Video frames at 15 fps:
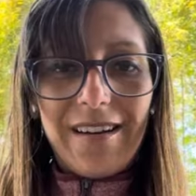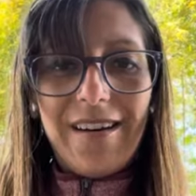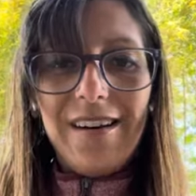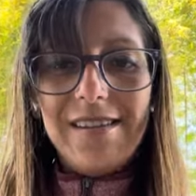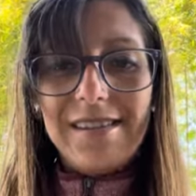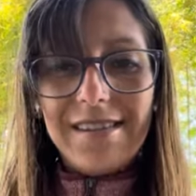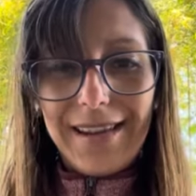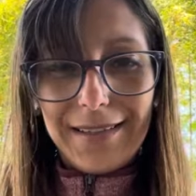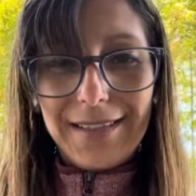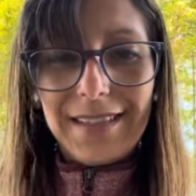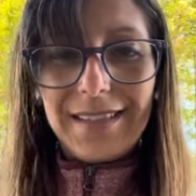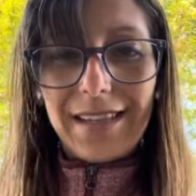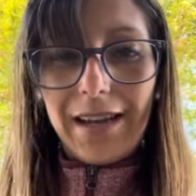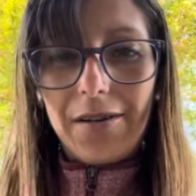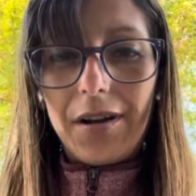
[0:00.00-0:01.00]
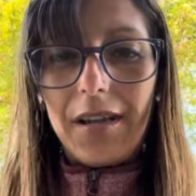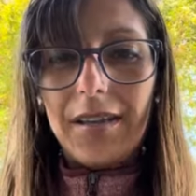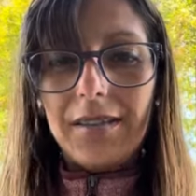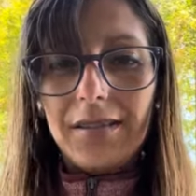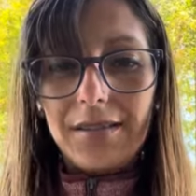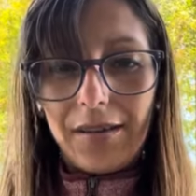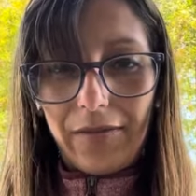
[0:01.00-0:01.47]
unnecessary
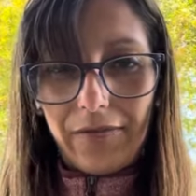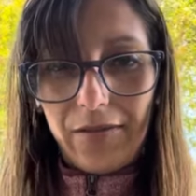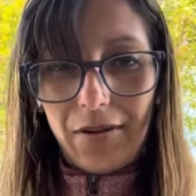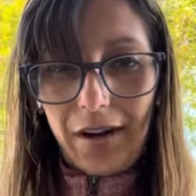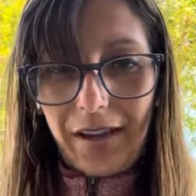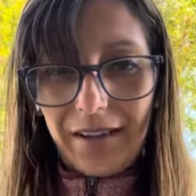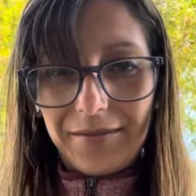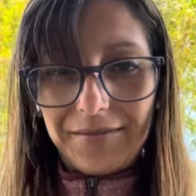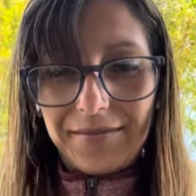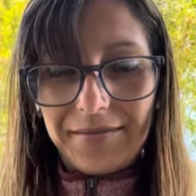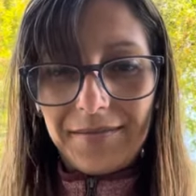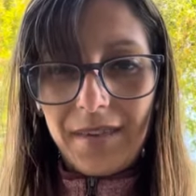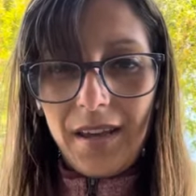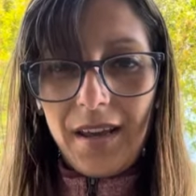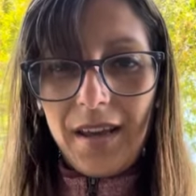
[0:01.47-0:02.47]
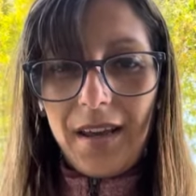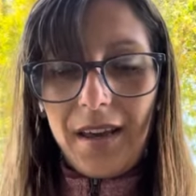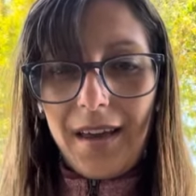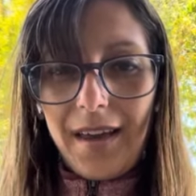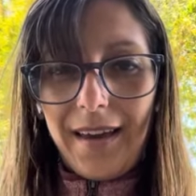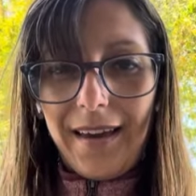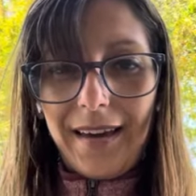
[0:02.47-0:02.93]
suffering
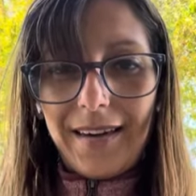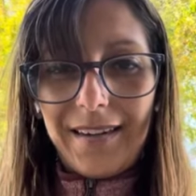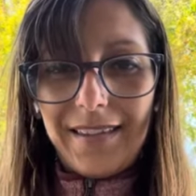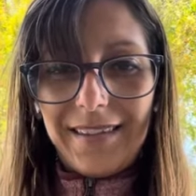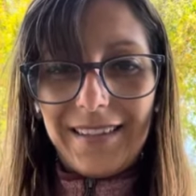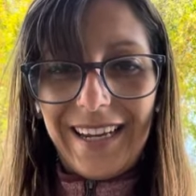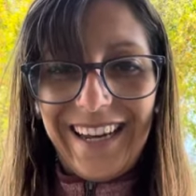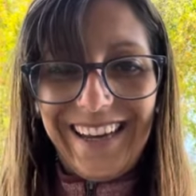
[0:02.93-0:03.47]
and